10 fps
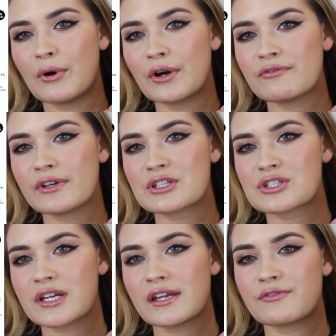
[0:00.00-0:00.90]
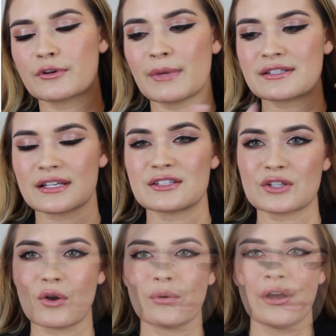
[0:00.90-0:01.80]
perfect shade for my skin
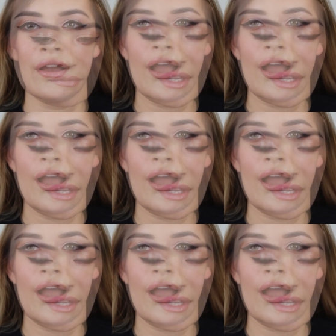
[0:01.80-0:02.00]
tone.